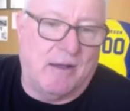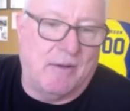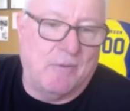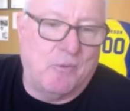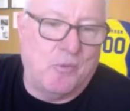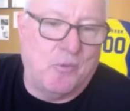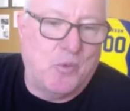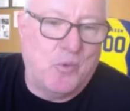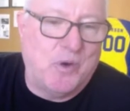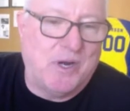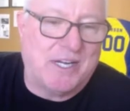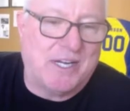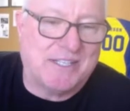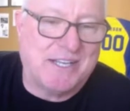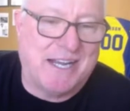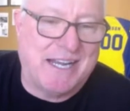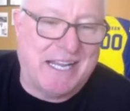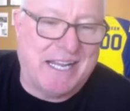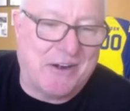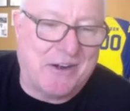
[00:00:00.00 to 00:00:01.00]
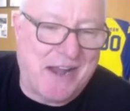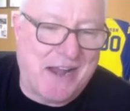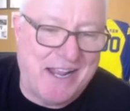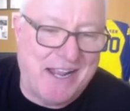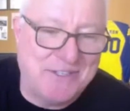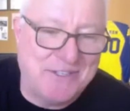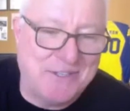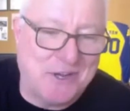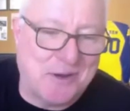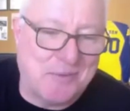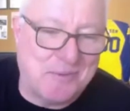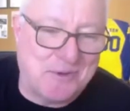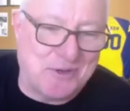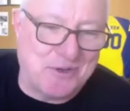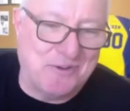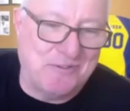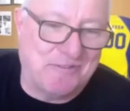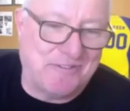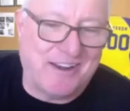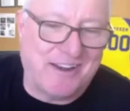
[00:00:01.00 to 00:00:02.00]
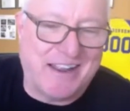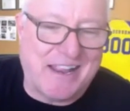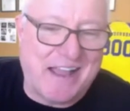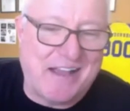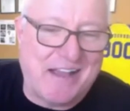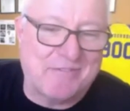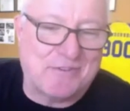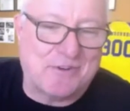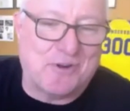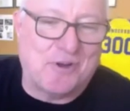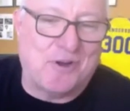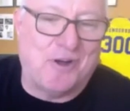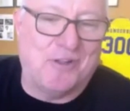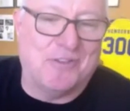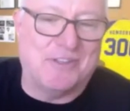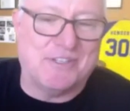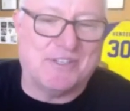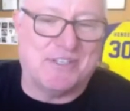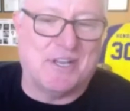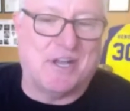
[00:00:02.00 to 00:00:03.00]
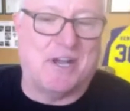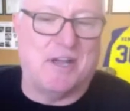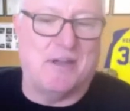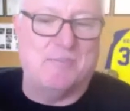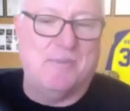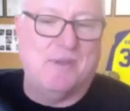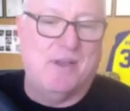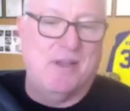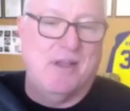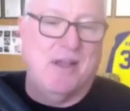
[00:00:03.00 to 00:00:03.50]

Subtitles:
We're excited to get our hands on them too, finally, after all this time.